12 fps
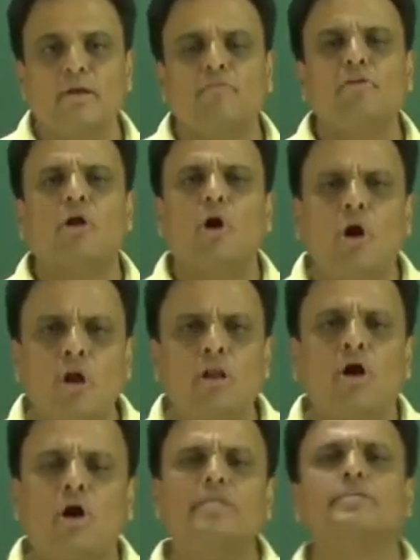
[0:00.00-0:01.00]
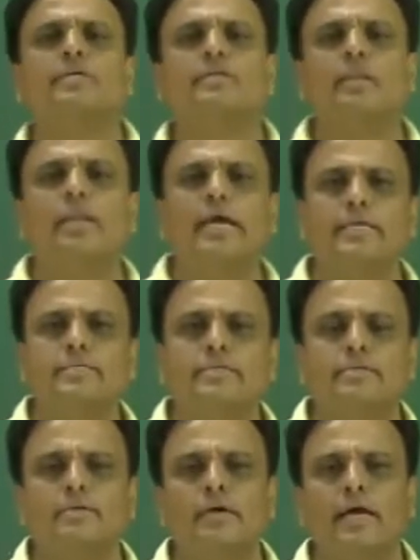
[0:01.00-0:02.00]
For all horizontal
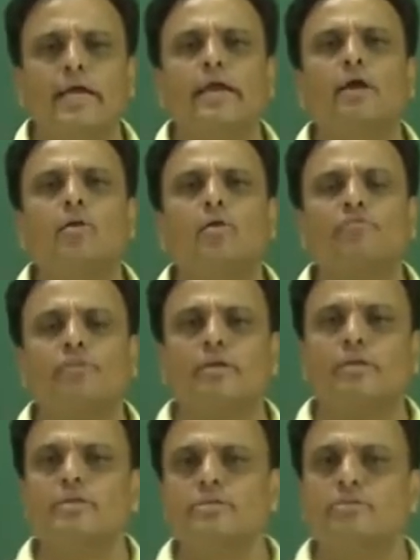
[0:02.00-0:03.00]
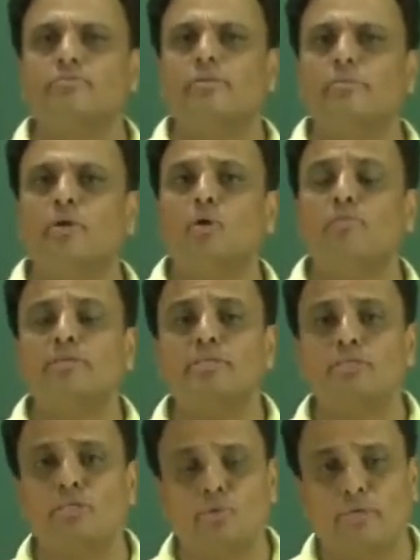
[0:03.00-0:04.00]
lines, angle of inclination will be
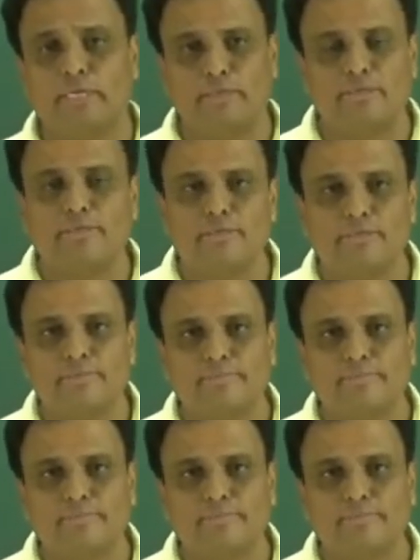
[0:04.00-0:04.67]
always 0 degrees.